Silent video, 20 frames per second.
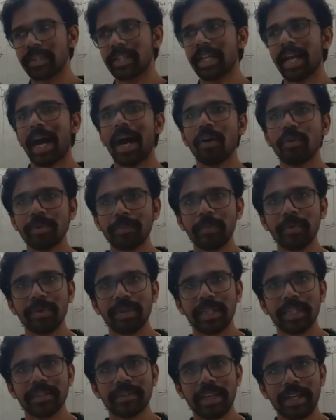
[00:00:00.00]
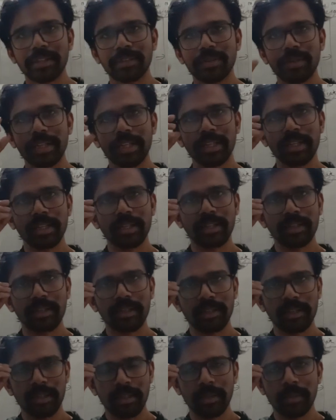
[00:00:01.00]
the output is actually
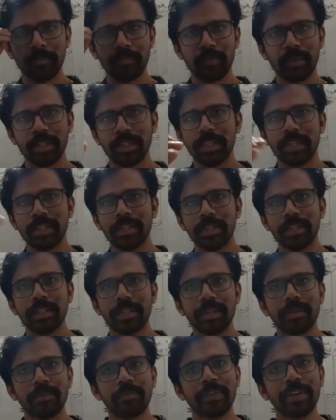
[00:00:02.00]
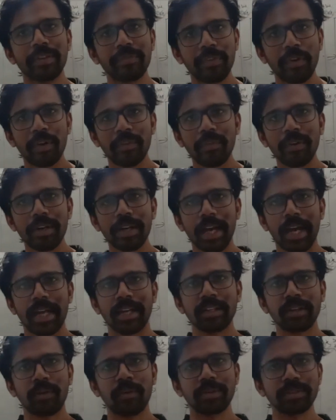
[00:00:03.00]
in feed forward
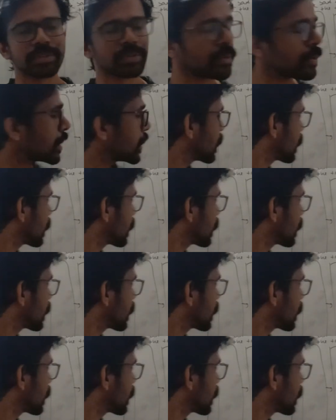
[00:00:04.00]
and also